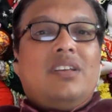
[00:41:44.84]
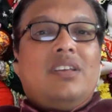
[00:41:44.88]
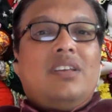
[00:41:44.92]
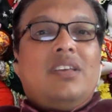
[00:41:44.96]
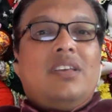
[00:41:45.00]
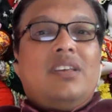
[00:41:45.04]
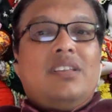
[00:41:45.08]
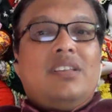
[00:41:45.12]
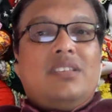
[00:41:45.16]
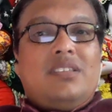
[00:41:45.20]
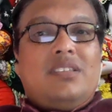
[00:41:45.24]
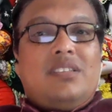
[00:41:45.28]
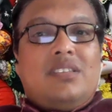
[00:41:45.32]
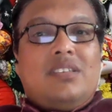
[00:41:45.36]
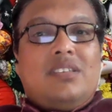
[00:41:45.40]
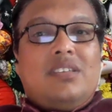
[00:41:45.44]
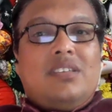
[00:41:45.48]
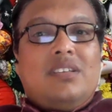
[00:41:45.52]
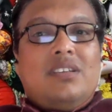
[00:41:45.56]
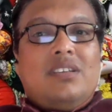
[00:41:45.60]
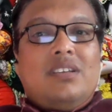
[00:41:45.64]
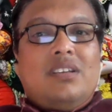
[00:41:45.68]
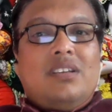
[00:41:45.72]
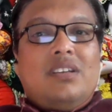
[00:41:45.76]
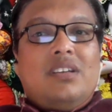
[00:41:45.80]
is
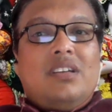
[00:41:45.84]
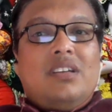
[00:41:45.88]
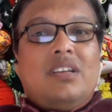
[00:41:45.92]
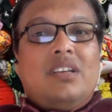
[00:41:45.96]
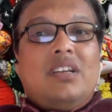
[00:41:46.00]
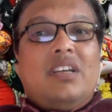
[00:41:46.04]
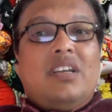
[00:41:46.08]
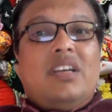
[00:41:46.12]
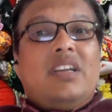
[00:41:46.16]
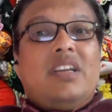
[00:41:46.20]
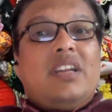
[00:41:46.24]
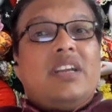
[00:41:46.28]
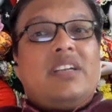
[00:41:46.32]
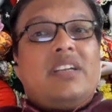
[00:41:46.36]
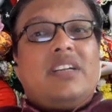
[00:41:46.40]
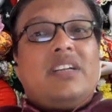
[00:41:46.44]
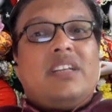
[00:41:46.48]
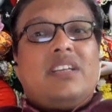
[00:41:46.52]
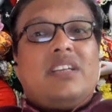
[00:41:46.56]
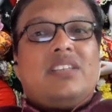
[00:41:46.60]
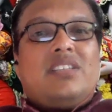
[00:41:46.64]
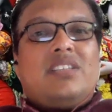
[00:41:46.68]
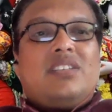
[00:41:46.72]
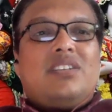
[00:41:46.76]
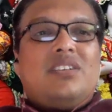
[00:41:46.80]

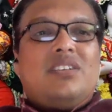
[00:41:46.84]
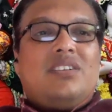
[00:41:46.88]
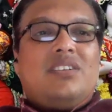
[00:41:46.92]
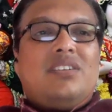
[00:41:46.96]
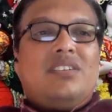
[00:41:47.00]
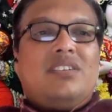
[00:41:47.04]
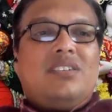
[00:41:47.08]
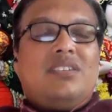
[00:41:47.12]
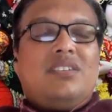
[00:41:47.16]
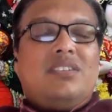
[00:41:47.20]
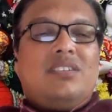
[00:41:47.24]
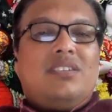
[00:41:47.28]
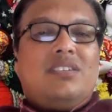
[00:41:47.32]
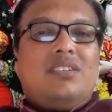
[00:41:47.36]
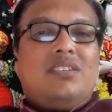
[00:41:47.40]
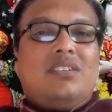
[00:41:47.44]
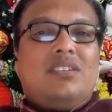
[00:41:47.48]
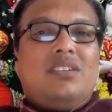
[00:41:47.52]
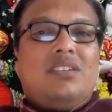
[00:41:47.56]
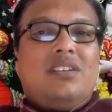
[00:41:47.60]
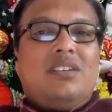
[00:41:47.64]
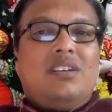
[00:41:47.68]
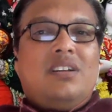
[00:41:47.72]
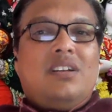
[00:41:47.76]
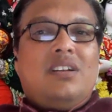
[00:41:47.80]
greatest.
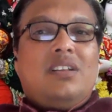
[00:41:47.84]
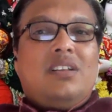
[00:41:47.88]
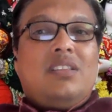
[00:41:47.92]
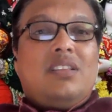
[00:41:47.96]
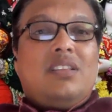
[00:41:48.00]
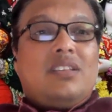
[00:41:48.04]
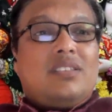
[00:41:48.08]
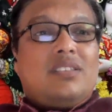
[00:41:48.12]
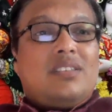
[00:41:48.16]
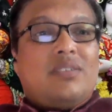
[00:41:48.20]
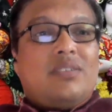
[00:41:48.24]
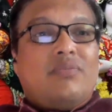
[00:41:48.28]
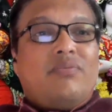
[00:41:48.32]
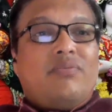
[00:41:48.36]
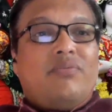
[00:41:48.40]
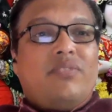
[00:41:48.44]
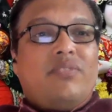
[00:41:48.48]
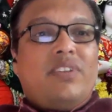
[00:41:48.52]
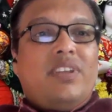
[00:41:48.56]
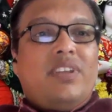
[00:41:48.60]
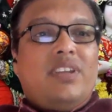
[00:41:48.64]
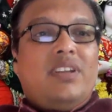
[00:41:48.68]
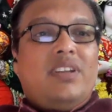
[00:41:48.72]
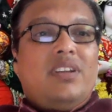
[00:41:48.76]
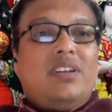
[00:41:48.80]
The
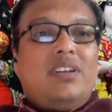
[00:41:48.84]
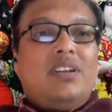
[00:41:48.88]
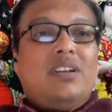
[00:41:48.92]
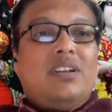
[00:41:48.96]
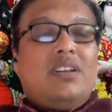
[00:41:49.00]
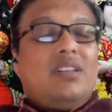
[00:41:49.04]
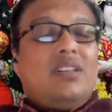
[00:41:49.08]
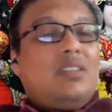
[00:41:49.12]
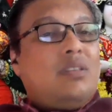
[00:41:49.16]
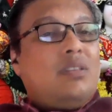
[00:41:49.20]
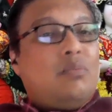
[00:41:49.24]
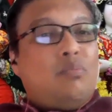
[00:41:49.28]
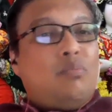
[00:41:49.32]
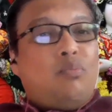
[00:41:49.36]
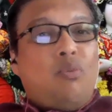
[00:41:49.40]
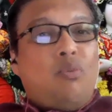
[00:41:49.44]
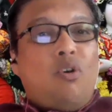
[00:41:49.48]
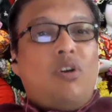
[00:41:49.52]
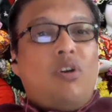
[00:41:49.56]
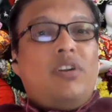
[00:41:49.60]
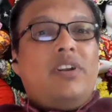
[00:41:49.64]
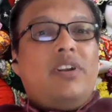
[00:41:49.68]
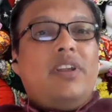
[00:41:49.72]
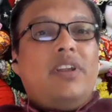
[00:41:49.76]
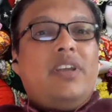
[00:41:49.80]
suffering, the
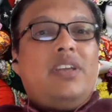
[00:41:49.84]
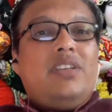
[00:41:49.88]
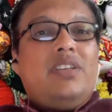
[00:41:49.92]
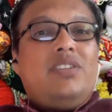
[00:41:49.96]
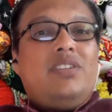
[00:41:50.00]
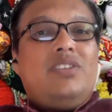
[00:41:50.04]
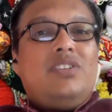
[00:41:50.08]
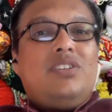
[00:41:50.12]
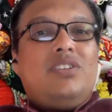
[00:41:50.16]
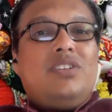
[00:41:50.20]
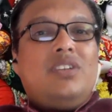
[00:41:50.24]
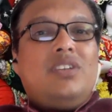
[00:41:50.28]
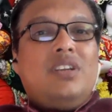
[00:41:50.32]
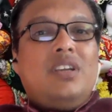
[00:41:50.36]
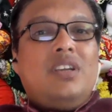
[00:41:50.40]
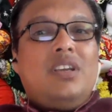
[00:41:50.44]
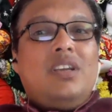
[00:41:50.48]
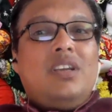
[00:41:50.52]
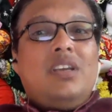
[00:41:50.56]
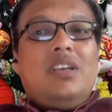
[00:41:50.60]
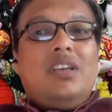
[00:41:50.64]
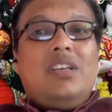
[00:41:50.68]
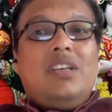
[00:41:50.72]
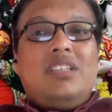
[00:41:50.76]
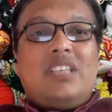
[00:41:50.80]
bondage
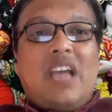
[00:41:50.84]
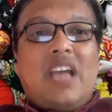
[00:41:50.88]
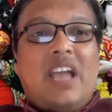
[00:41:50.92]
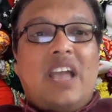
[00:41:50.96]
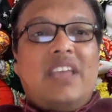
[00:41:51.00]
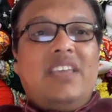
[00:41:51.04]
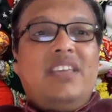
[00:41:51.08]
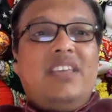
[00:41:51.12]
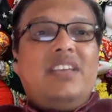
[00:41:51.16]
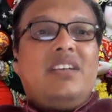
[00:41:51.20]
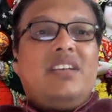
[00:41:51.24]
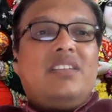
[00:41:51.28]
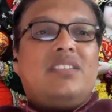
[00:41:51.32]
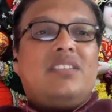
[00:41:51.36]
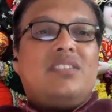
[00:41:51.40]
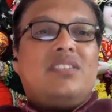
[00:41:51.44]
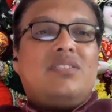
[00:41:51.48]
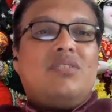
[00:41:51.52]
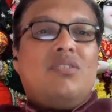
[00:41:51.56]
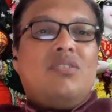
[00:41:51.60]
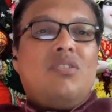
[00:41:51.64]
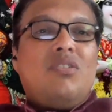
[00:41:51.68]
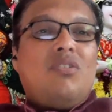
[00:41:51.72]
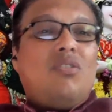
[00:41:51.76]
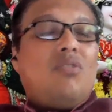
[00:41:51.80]
is highest
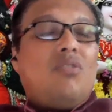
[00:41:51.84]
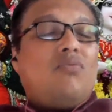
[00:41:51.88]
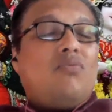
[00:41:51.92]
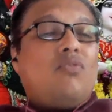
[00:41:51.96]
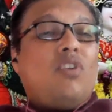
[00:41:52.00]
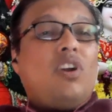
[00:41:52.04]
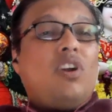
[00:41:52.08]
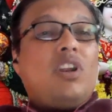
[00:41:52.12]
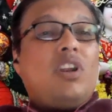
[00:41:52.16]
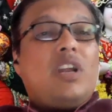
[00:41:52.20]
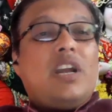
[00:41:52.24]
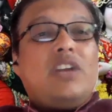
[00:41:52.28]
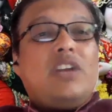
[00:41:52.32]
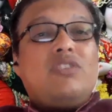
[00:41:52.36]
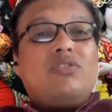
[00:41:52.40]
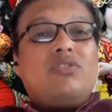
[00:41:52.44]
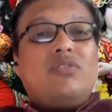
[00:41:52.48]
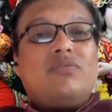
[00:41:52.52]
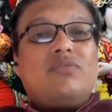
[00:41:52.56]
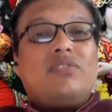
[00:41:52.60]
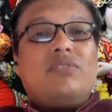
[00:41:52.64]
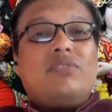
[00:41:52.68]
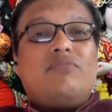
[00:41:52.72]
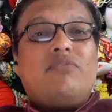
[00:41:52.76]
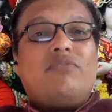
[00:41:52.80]
of all kinds
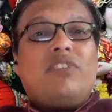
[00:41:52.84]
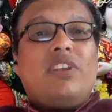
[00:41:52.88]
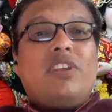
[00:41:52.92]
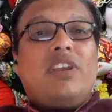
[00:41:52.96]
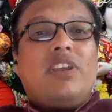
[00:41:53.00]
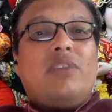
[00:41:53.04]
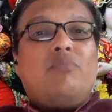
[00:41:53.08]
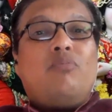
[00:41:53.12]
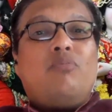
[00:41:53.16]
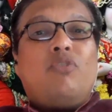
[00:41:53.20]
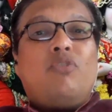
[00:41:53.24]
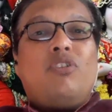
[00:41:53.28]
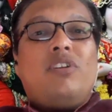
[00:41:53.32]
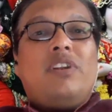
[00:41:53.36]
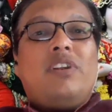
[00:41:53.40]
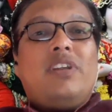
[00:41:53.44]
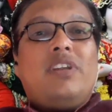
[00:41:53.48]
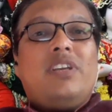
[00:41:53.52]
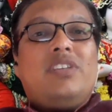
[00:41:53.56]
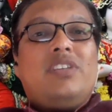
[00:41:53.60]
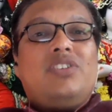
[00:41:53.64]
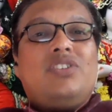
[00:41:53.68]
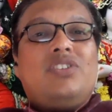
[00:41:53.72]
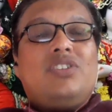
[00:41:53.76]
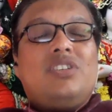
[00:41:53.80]
of suffering and
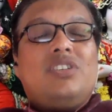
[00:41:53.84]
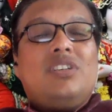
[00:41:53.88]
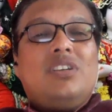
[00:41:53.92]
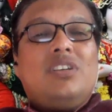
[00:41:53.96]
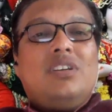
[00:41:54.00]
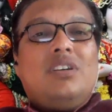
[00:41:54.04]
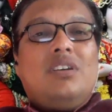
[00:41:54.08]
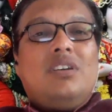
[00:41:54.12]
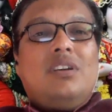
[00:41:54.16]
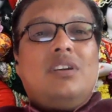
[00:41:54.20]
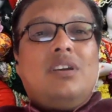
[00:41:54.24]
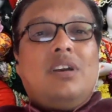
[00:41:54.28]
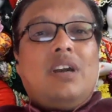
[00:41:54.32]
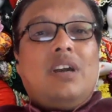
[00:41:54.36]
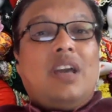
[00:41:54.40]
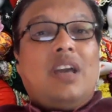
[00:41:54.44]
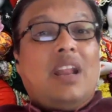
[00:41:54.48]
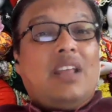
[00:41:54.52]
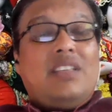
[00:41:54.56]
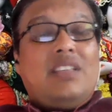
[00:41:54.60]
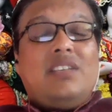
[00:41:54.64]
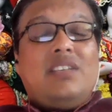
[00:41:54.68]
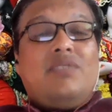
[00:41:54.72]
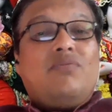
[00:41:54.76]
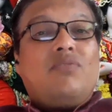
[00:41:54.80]
bondage
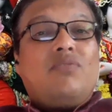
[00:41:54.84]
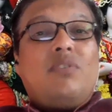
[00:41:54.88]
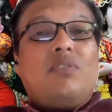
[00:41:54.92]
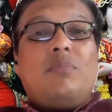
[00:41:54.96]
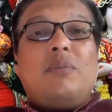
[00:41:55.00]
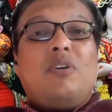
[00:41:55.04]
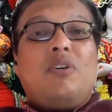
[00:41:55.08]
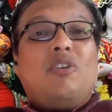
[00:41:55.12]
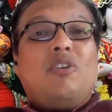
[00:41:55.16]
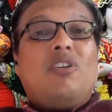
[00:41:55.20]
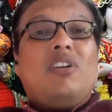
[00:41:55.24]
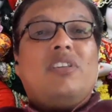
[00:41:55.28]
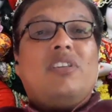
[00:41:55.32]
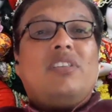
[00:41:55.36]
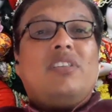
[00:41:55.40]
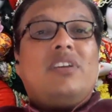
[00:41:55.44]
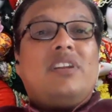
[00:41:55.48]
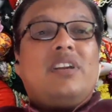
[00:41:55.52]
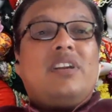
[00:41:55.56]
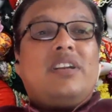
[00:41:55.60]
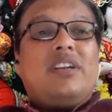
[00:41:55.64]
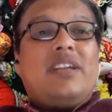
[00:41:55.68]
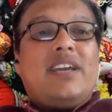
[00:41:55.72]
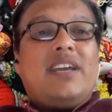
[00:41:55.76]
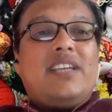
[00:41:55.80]
arising from all other
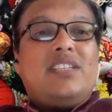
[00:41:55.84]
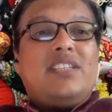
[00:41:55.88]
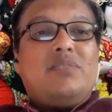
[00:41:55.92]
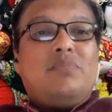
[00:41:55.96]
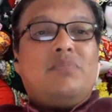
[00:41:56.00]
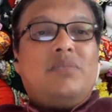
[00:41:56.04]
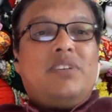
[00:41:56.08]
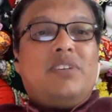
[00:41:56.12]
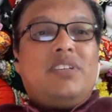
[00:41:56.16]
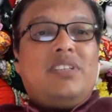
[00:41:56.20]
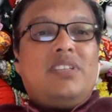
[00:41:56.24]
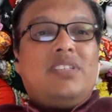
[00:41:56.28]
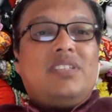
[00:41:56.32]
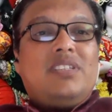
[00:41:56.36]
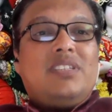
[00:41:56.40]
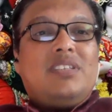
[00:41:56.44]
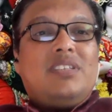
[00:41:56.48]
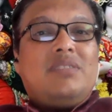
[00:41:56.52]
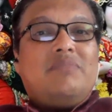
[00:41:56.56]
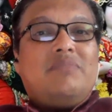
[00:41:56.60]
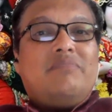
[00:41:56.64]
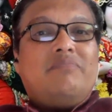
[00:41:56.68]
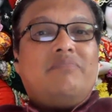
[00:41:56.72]
attachments.